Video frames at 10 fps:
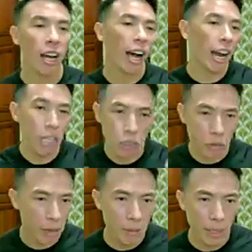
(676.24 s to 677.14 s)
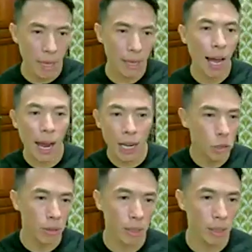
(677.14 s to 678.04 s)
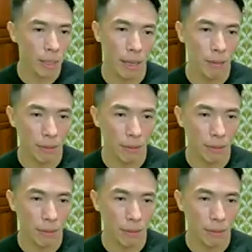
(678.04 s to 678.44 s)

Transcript: ice creams and high sugar stuff.